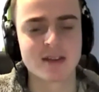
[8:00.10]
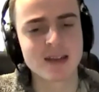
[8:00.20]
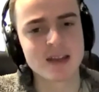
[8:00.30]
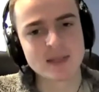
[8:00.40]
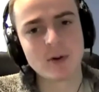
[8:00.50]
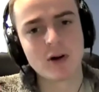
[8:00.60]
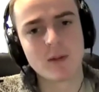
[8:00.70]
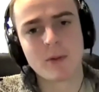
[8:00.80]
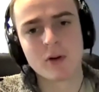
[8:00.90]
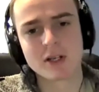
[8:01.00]
Do you think it's
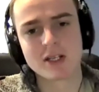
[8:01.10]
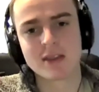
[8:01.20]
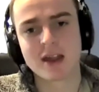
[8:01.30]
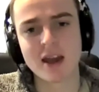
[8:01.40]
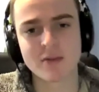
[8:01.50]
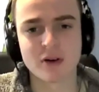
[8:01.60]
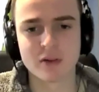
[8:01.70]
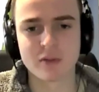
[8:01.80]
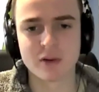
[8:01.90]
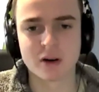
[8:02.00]
more important than
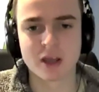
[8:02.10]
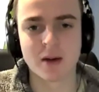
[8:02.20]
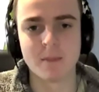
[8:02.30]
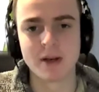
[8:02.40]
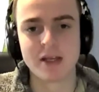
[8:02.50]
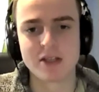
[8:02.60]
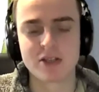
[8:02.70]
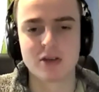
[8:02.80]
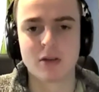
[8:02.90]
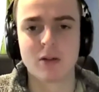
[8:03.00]
ever for
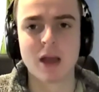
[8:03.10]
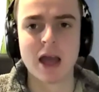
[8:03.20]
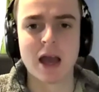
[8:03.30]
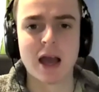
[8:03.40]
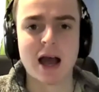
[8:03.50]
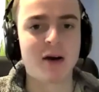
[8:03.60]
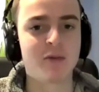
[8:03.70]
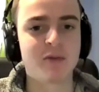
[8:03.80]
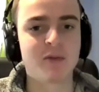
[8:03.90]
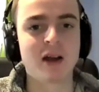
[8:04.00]
companies to
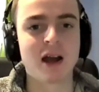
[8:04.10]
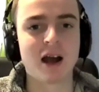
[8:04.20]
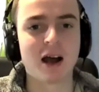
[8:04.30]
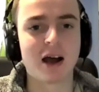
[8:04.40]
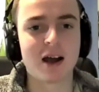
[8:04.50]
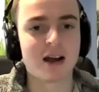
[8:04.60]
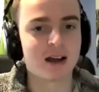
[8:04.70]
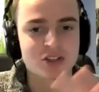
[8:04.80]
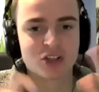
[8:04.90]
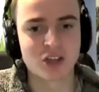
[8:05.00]
have
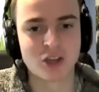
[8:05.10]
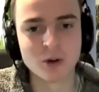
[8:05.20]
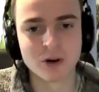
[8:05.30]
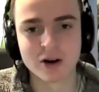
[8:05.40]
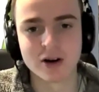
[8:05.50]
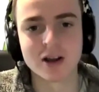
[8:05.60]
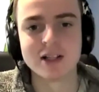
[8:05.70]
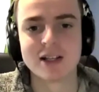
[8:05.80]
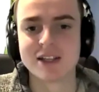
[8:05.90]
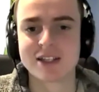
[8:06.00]
a secure
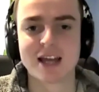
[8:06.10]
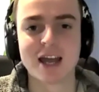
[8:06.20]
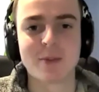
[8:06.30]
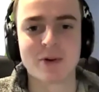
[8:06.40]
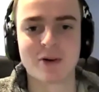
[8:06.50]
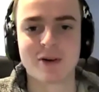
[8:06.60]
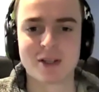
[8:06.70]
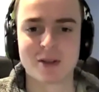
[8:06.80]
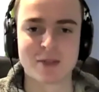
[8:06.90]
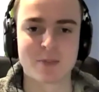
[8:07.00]
cyber
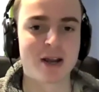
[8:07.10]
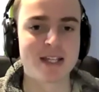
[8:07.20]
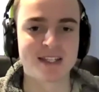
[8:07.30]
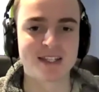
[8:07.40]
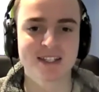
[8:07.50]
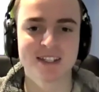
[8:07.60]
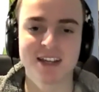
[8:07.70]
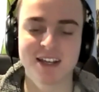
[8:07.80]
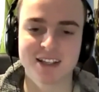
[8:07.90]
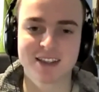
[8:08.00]
presence?